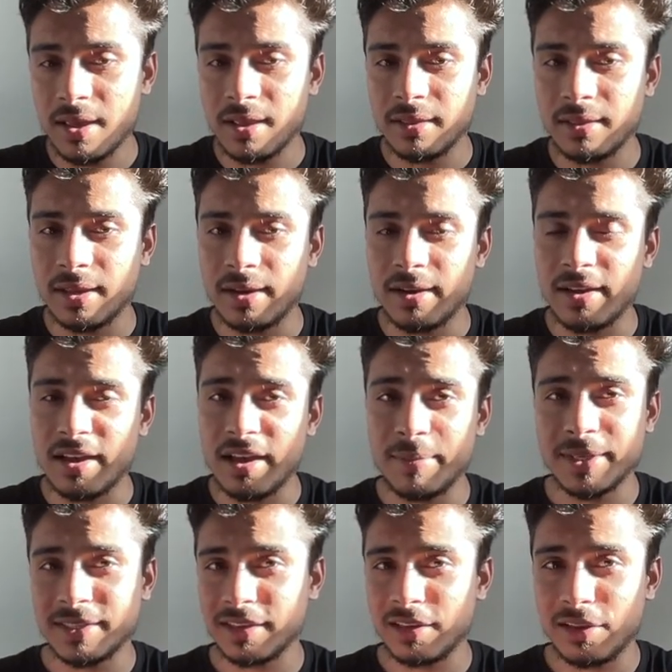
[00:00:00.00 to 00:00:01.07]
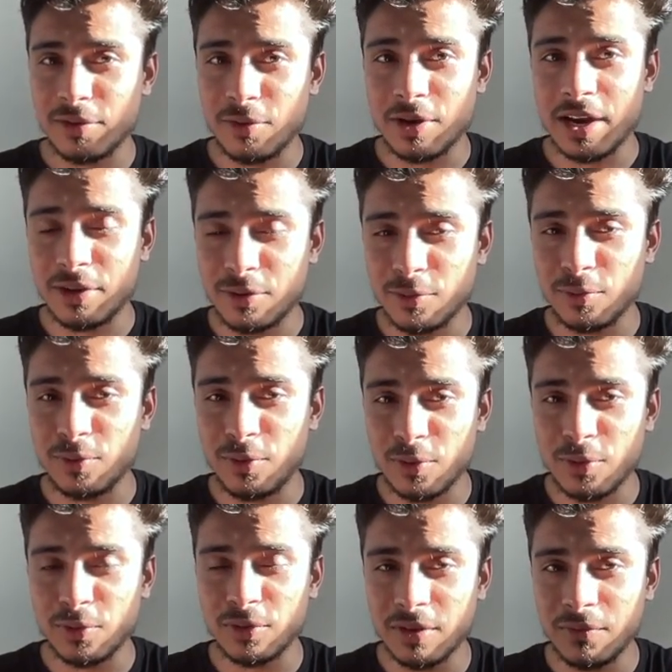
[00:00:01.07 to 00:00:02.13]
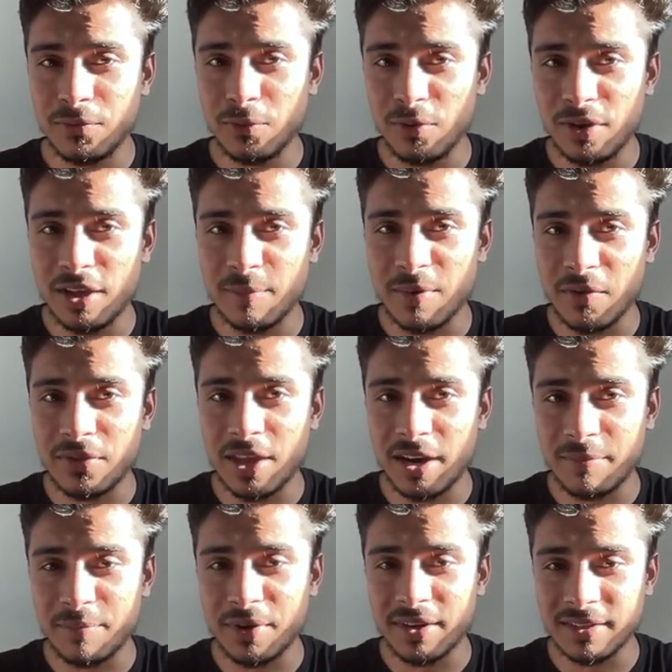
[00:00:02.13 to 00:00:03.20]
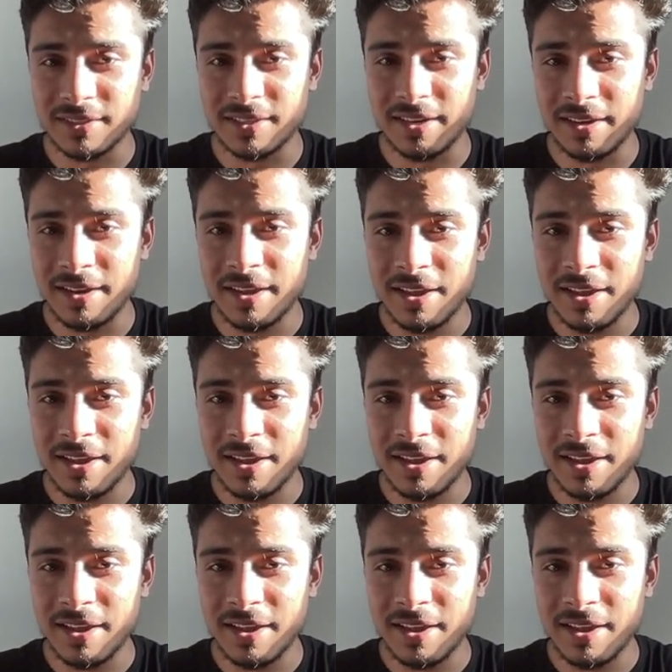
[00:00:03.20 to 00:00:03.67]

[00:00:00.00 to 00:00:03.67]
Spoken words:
then I basically get to know the full name of that person.